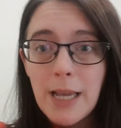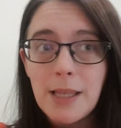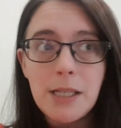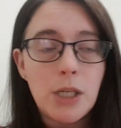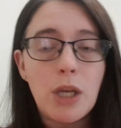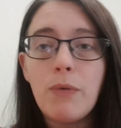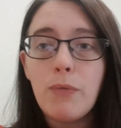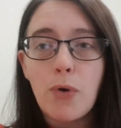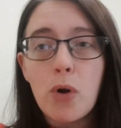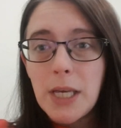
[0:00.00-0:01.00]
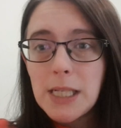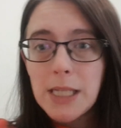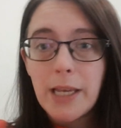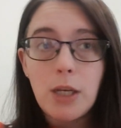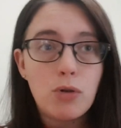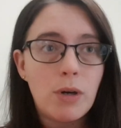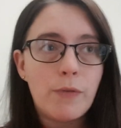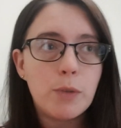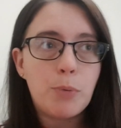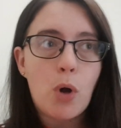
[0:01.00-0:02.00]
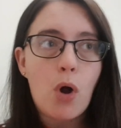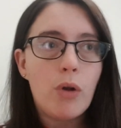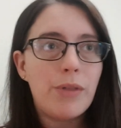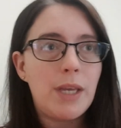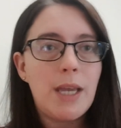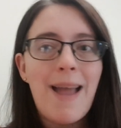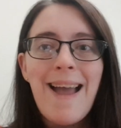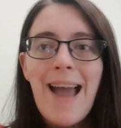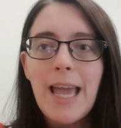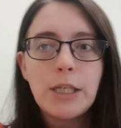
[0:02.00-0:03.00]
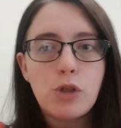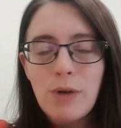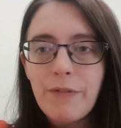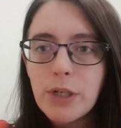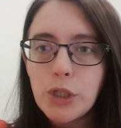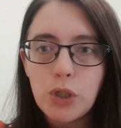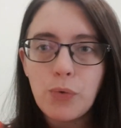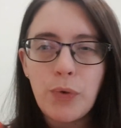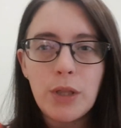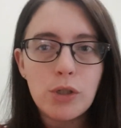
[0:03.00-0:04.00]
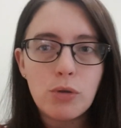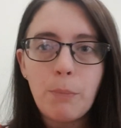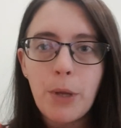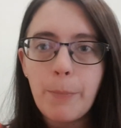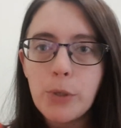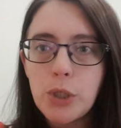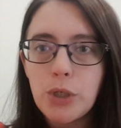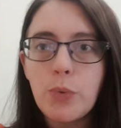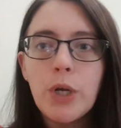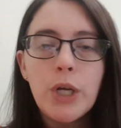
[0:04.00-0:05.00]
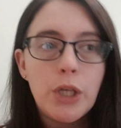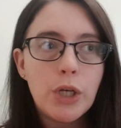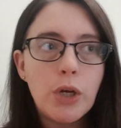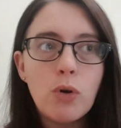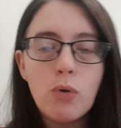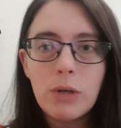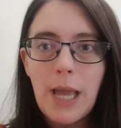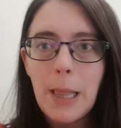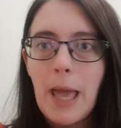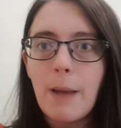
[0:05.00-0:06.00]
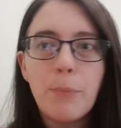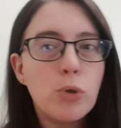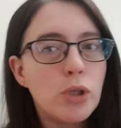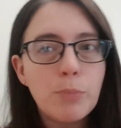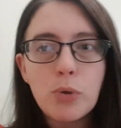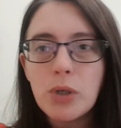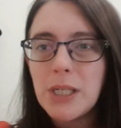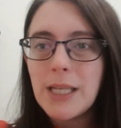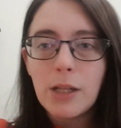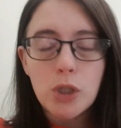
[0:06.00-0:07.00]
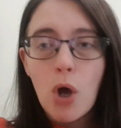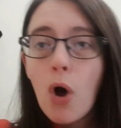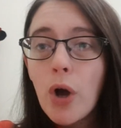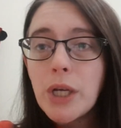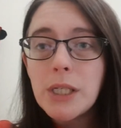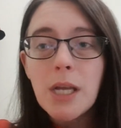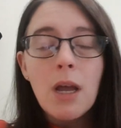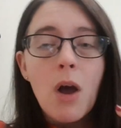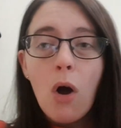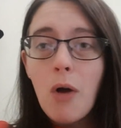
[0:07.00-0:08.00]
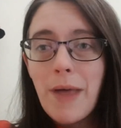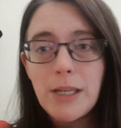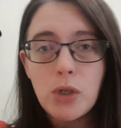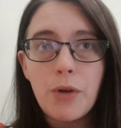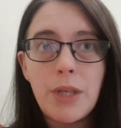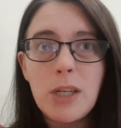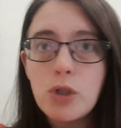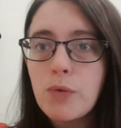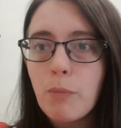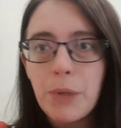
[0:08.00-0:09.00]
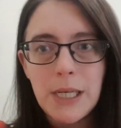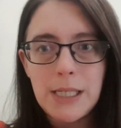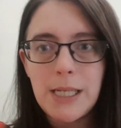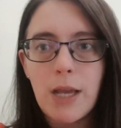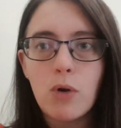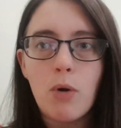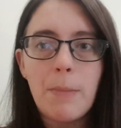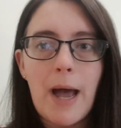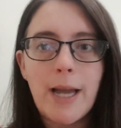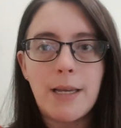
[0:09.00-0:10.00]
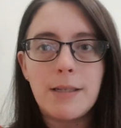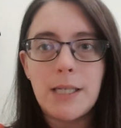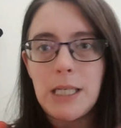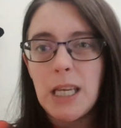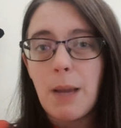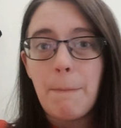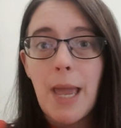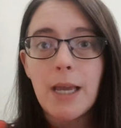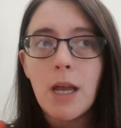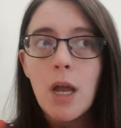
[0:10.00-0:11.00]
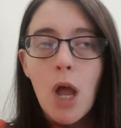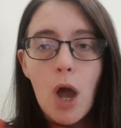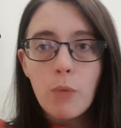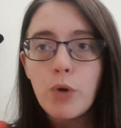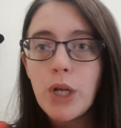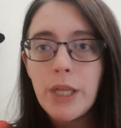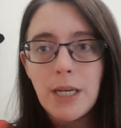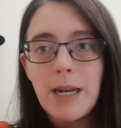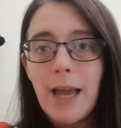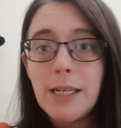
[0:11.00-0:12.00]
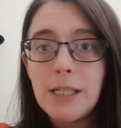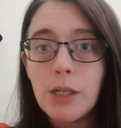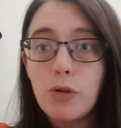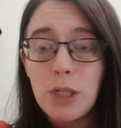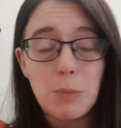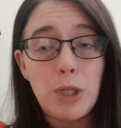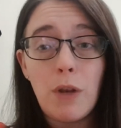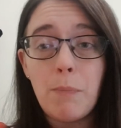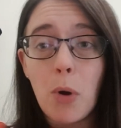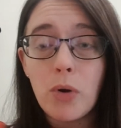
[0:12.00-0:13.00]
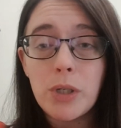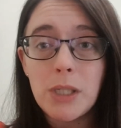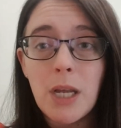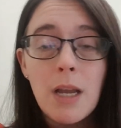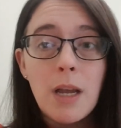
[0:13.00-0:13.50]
like this, even for kids, like you don't have to put all the extravagant stuff in that some people do. You can go and get like puzzle books and little toys, all that sort of thing, just from places like Home Bargains, and you can make a really nice Christmas Eve box